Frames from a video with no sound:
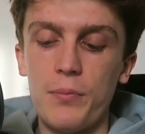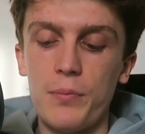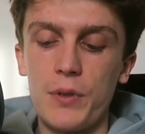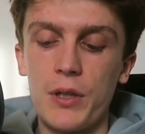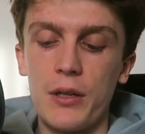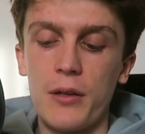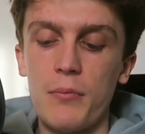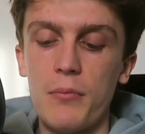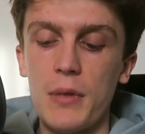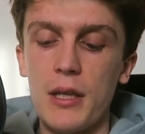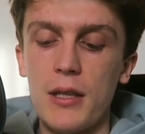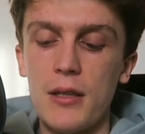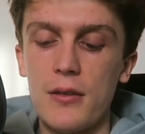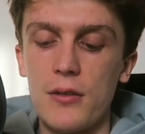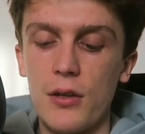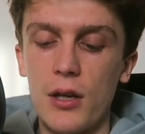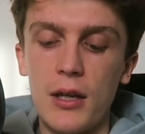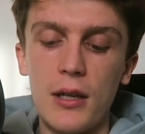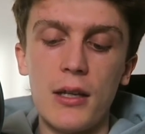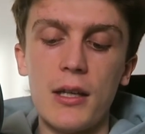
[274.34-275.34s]
kind of
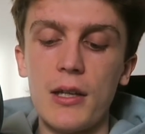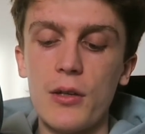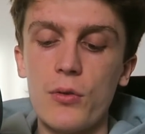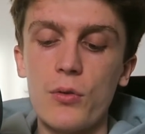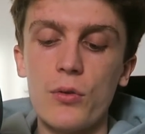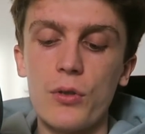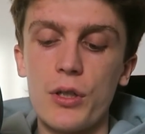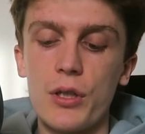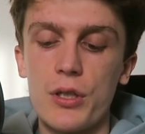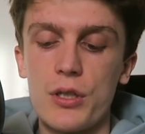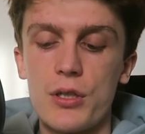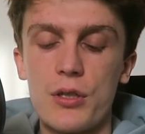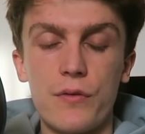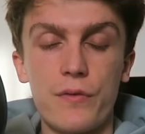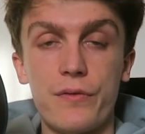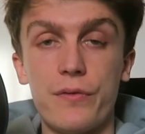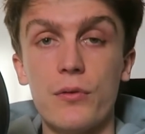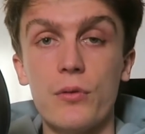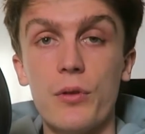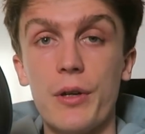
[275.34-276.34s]
mid-early August
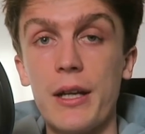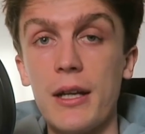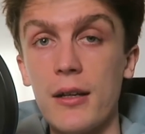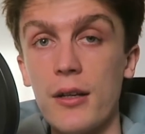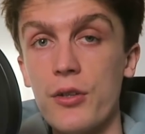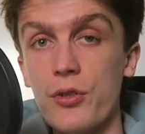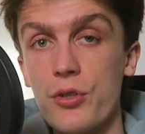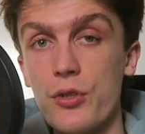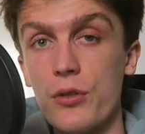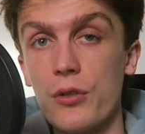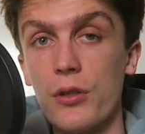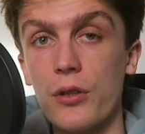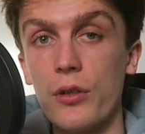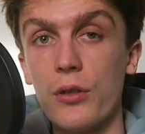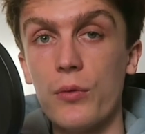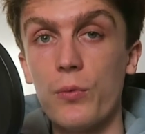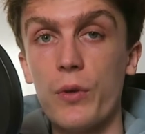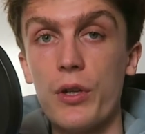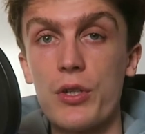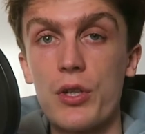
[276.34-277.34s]
for England
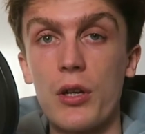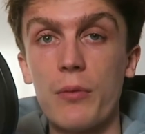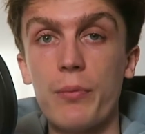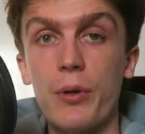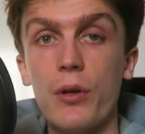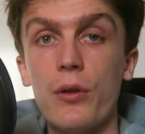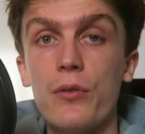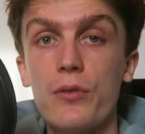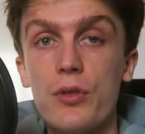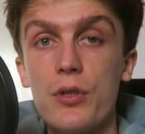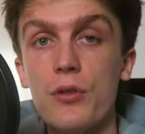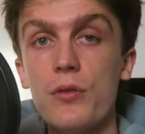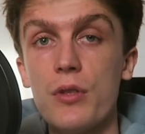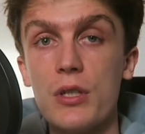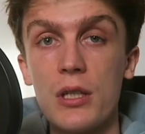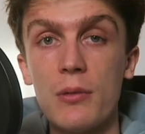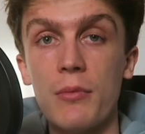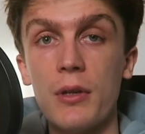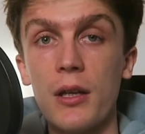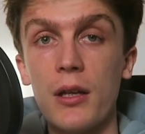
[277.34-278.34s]
Duro, which are both too
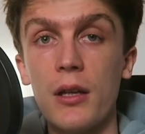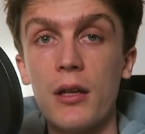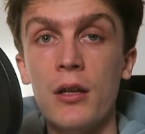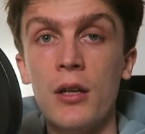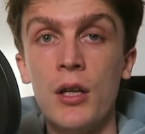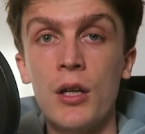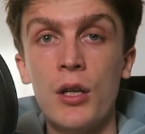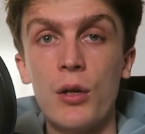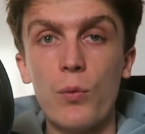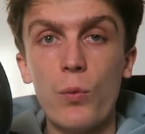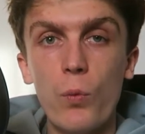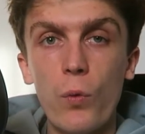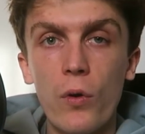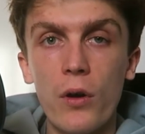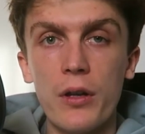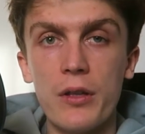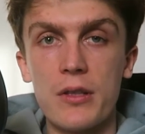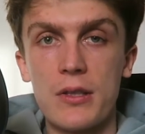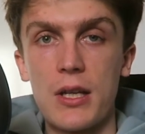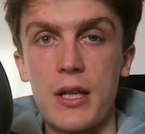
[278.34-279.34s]
similar.
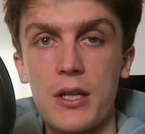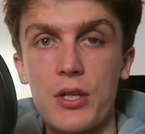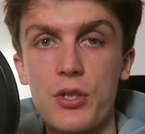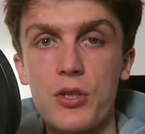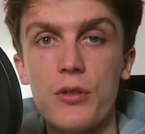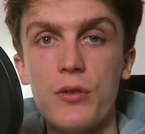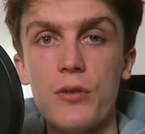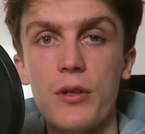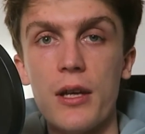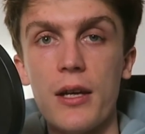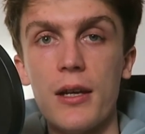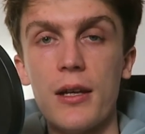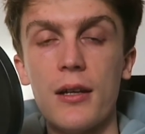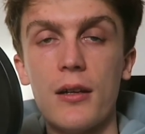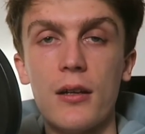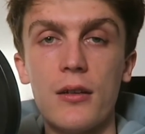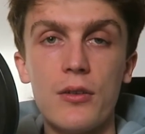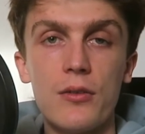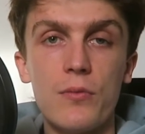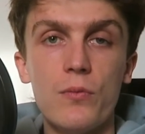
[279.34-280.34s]
1/2
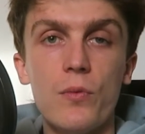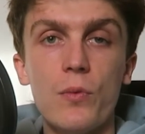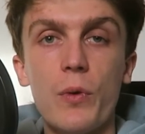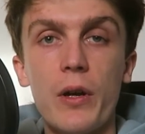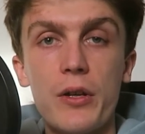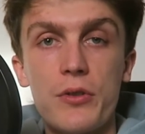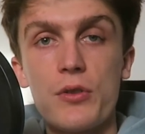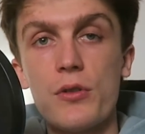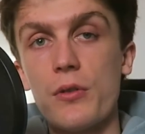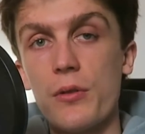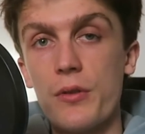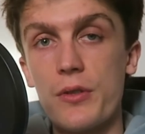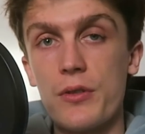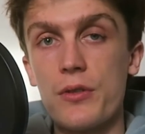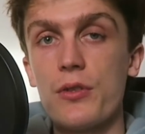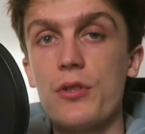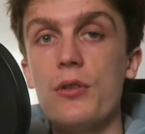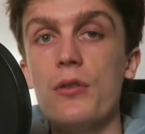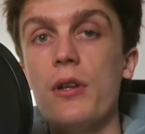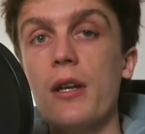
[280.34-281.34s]
day. Wales Duro is a
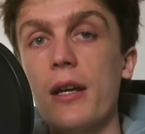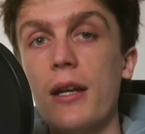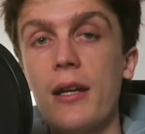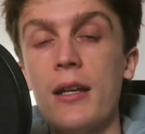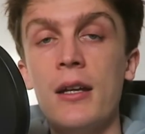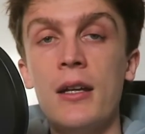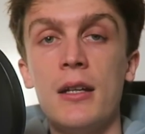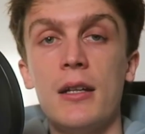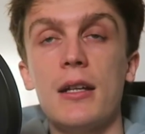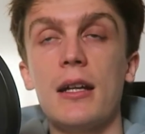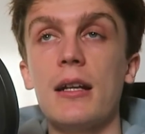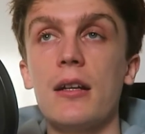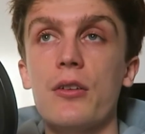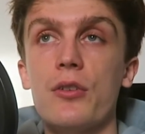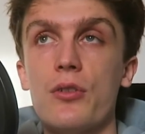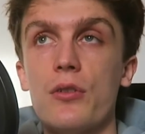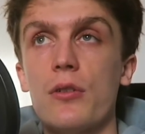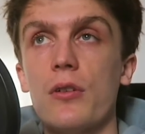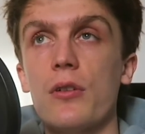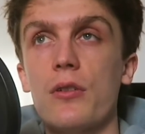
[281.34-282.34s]
2-day.
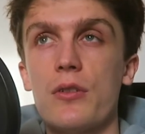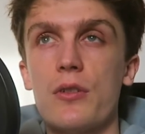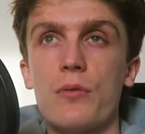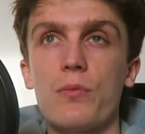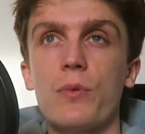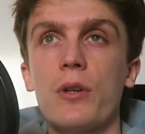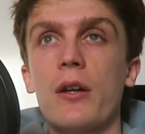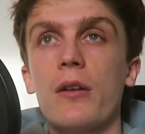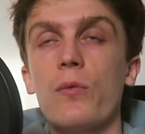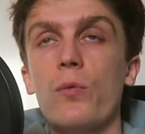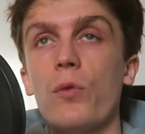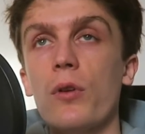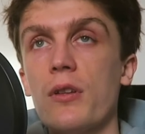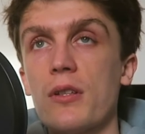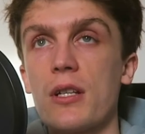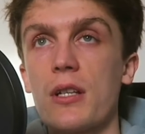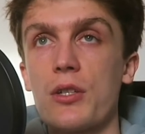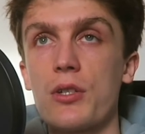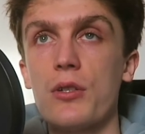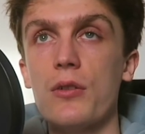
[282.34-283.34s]
England Duro is a kind of
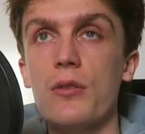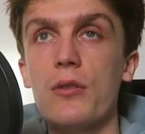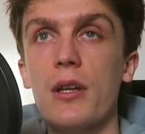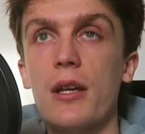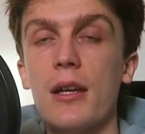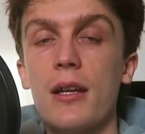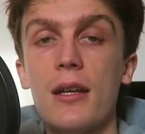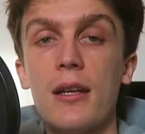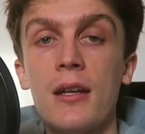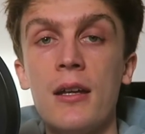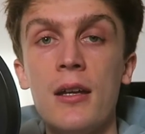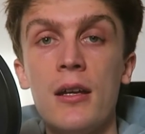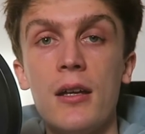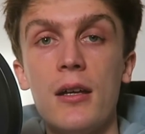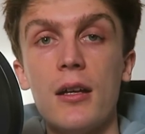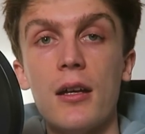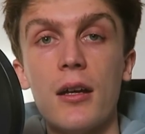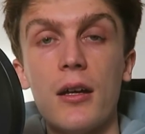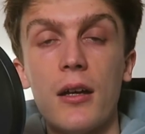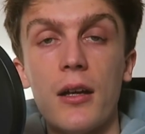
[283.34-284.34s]
1/2 day
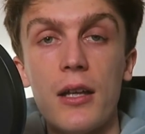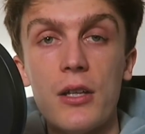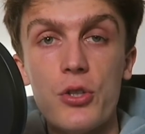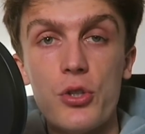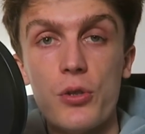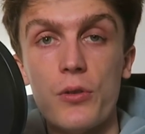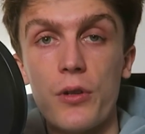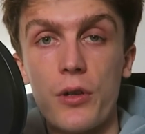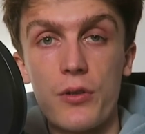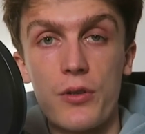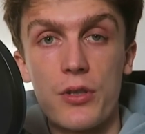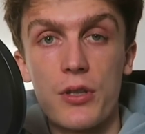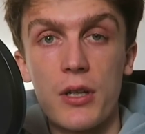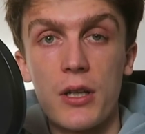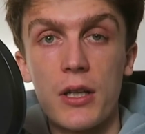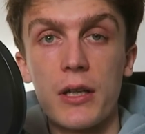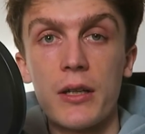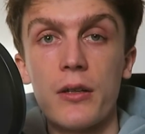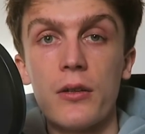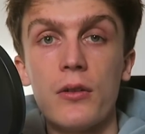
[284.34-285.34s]
enduro
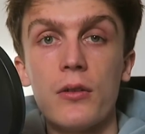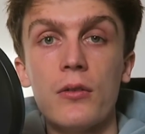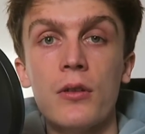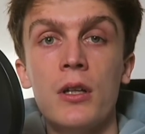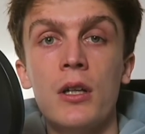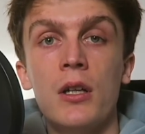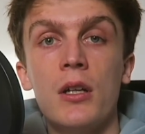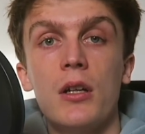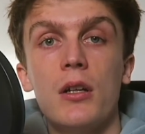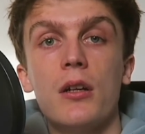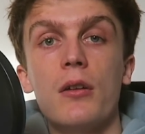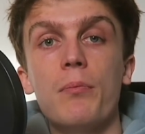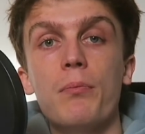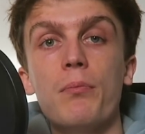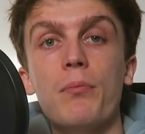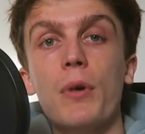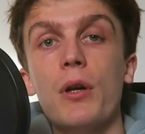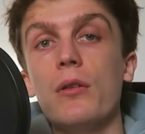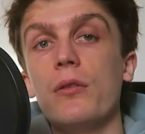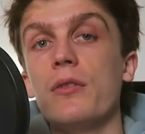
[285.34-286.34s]
style
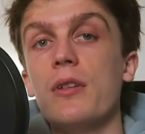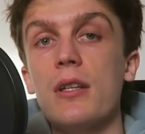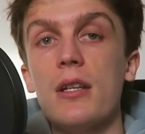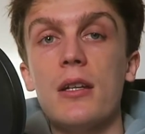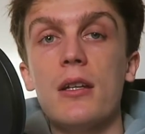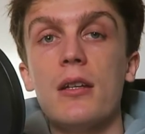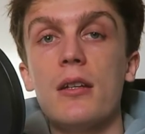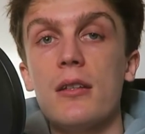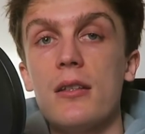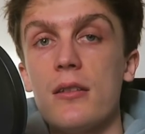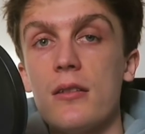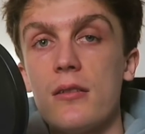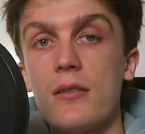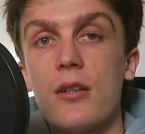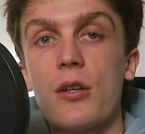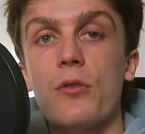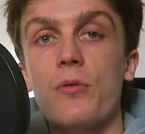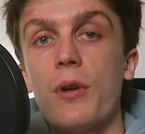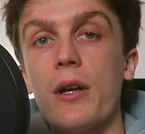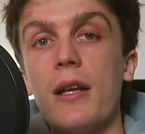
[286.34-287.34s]

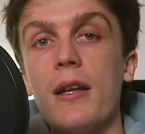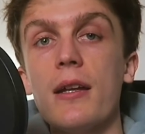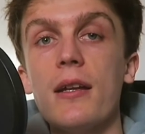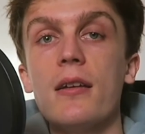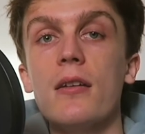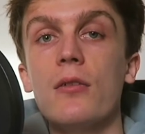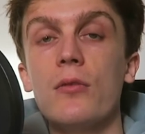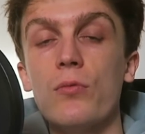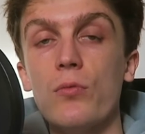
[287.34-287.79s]
multi-terrain